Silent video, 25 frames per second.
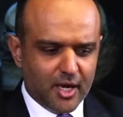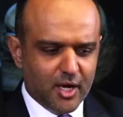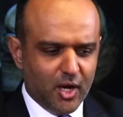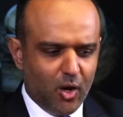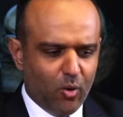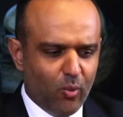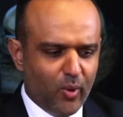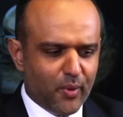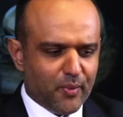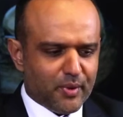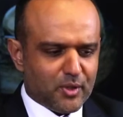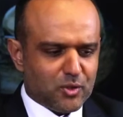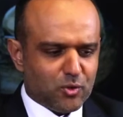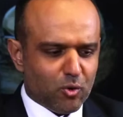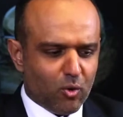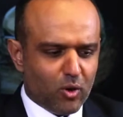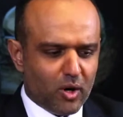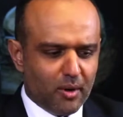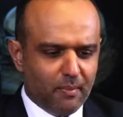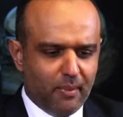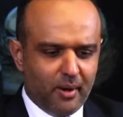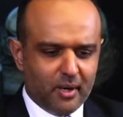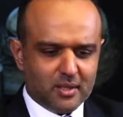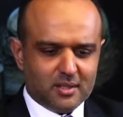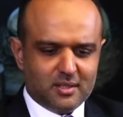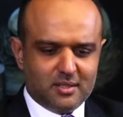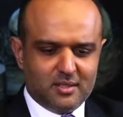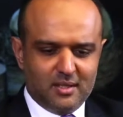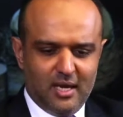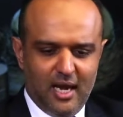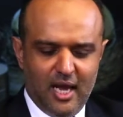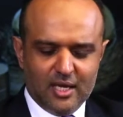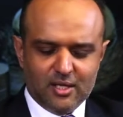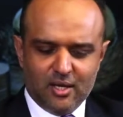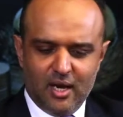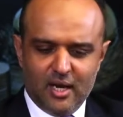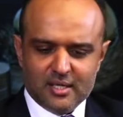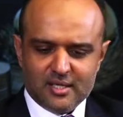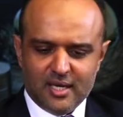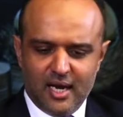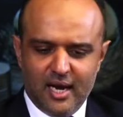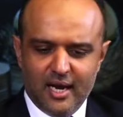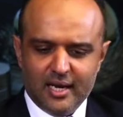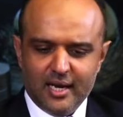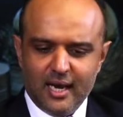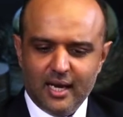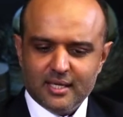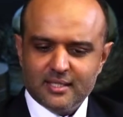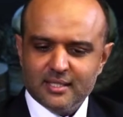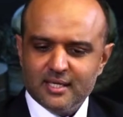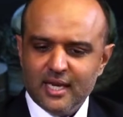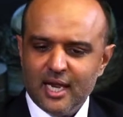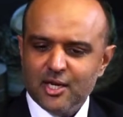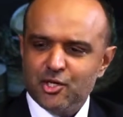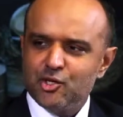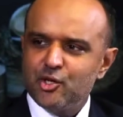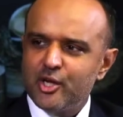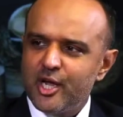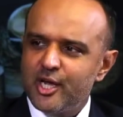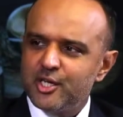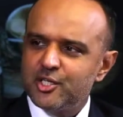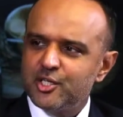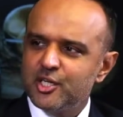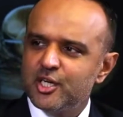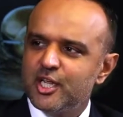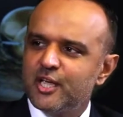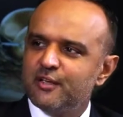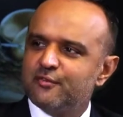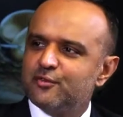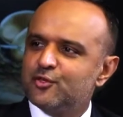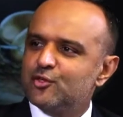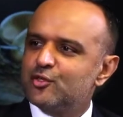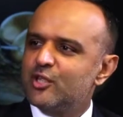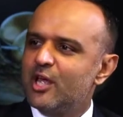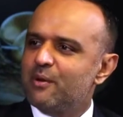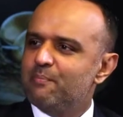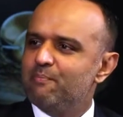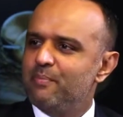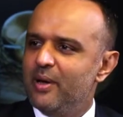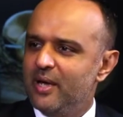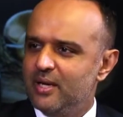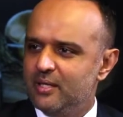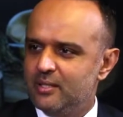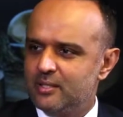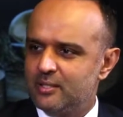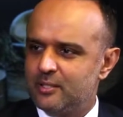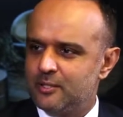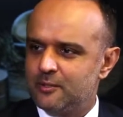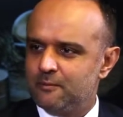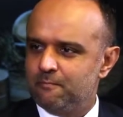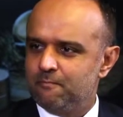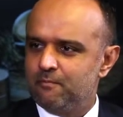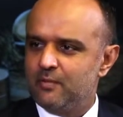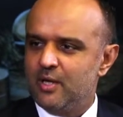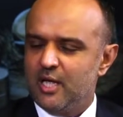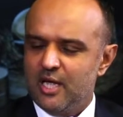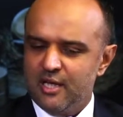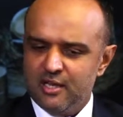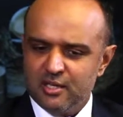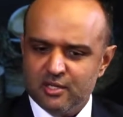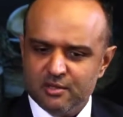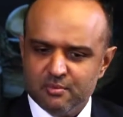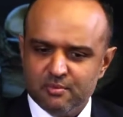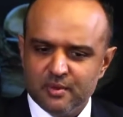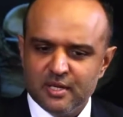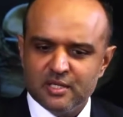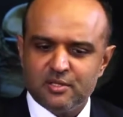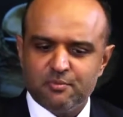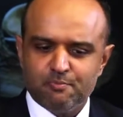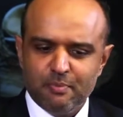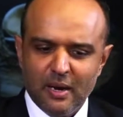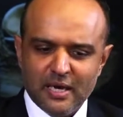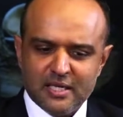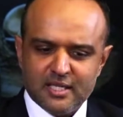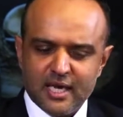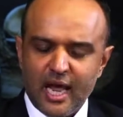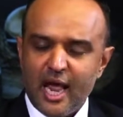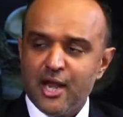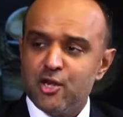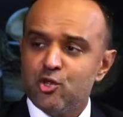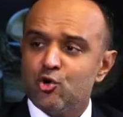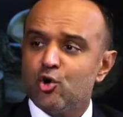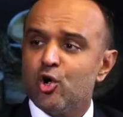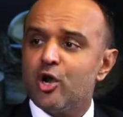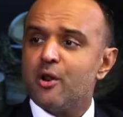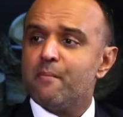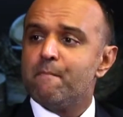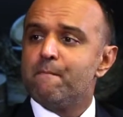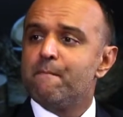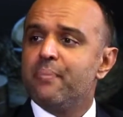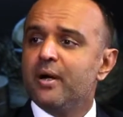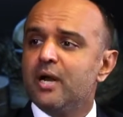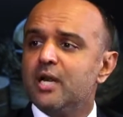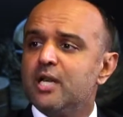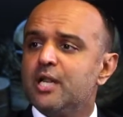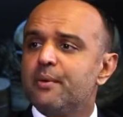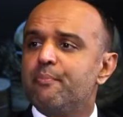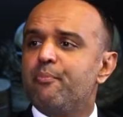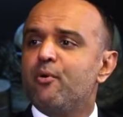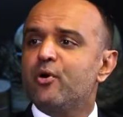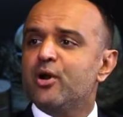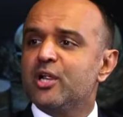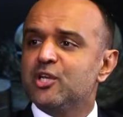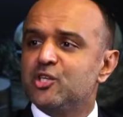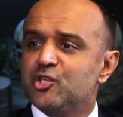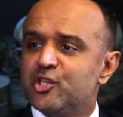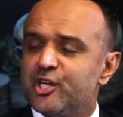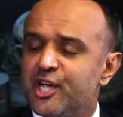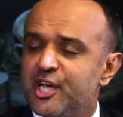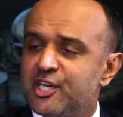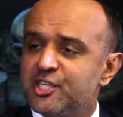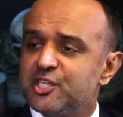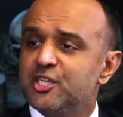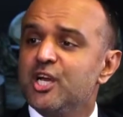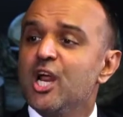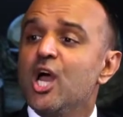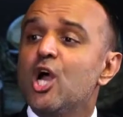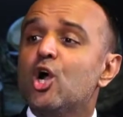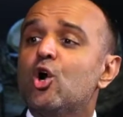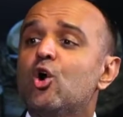When we talk about, as I highlighted, education gives you that base. It's basic, and you've got to build upon education.